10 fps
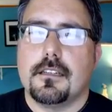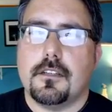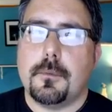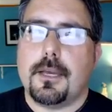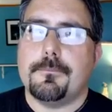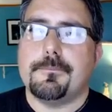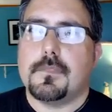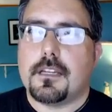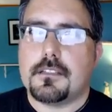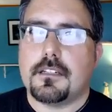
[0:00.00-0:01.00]
"You bet.
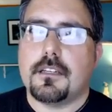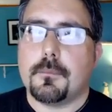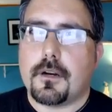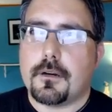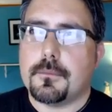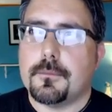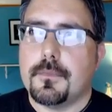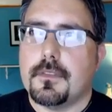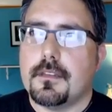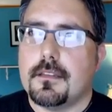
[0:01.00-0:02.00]
I'll see you tomorrow."
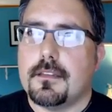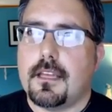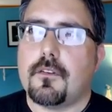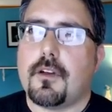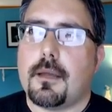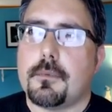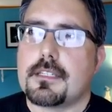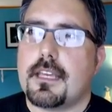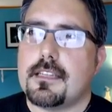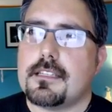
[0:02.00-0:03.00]
David grabbed his
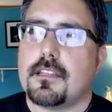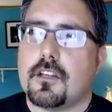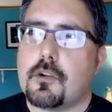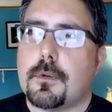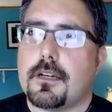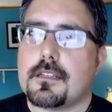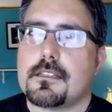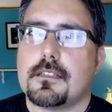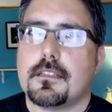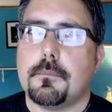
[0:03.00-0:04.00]
case and
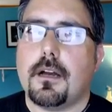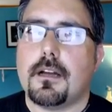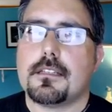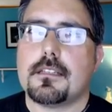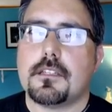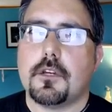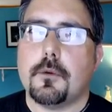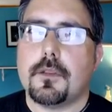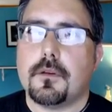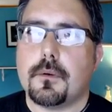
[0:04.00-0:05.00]
lunchbox. He paused as he
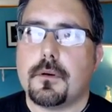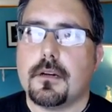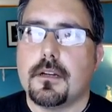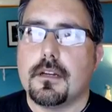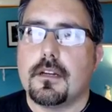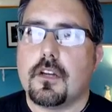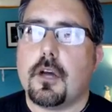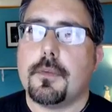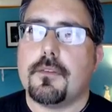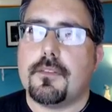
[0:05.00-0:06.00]
opened the door.
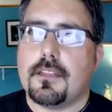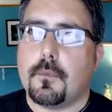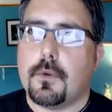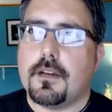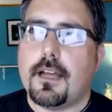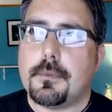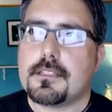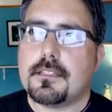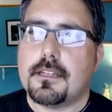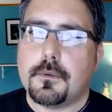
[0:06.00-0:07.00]
"Call me if anything weird
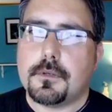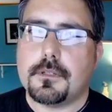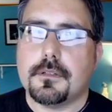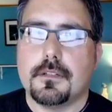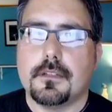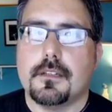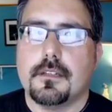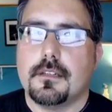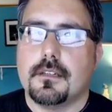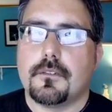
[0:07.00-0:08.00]
happens tonight, won't you?"
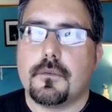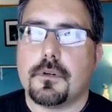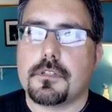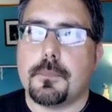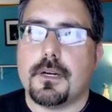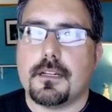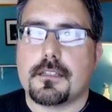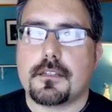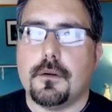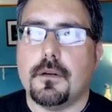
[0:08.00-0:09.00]
"Of course,
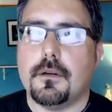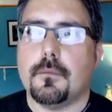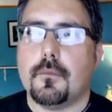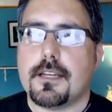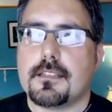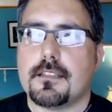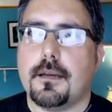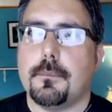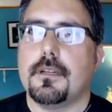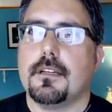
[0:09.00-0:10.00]
boss. Go home. Rest
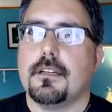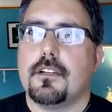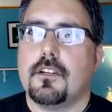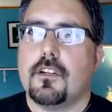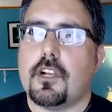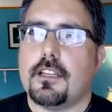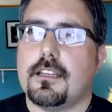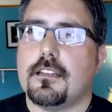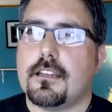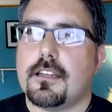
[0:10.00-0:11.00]
up." She
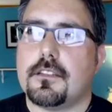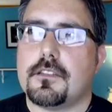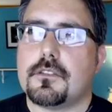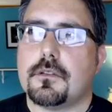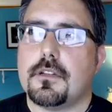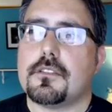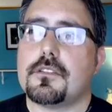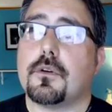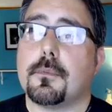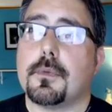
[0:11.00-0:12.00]
to look out at the
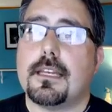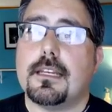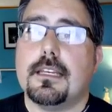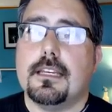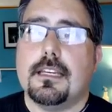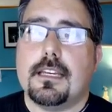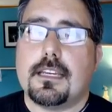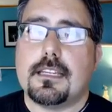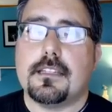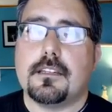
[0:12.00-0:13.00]
storm again and
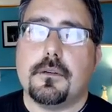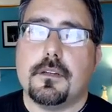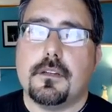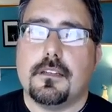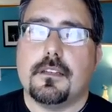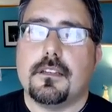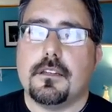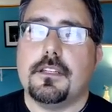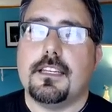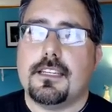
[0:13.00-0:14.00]
continued.
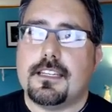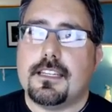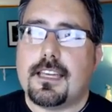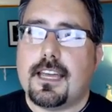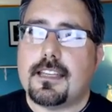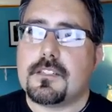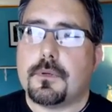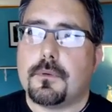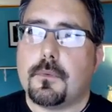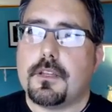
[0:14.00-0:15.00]
"You'll need it to dig out of this
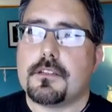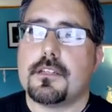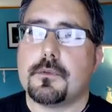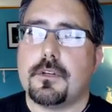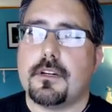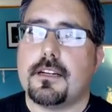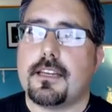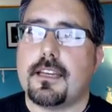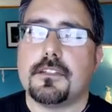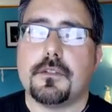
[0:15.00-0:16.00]
one. Weather says we already
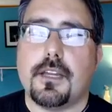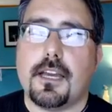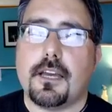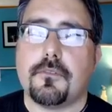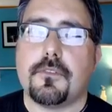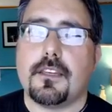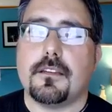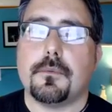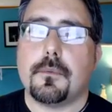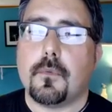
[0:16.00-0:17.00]
gotten 2.5
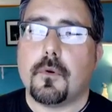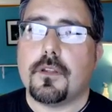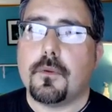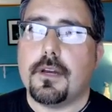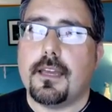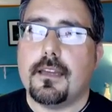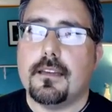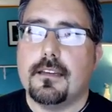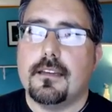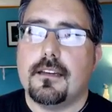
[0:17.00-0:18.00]
feet with more on the way.
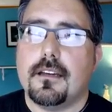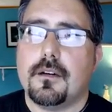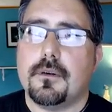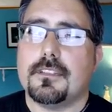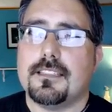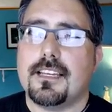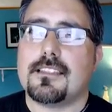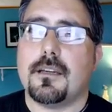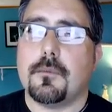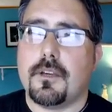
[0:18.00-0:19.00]
Oh, and
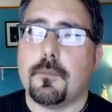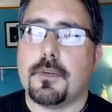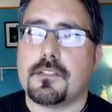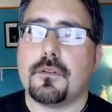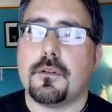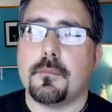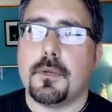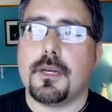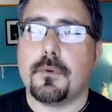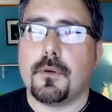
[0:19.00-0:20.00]
next time we have a big storm, you
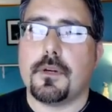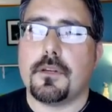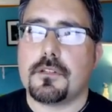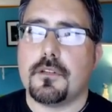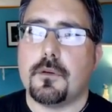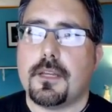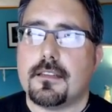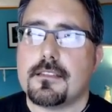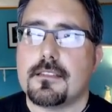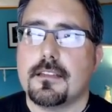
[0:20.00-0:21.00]
might want to wear your snow
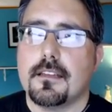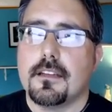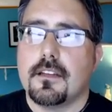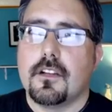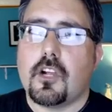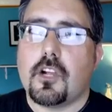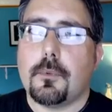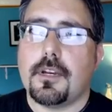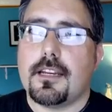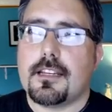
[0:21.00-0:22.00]
pants." She
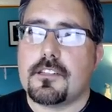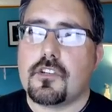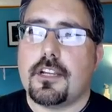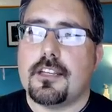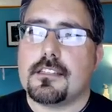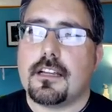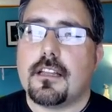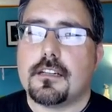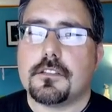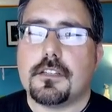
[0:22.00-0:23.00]
pointed at his jeans and
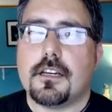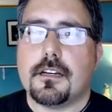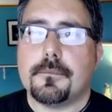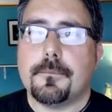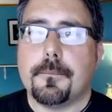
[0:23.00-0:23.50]
clucked her tongue.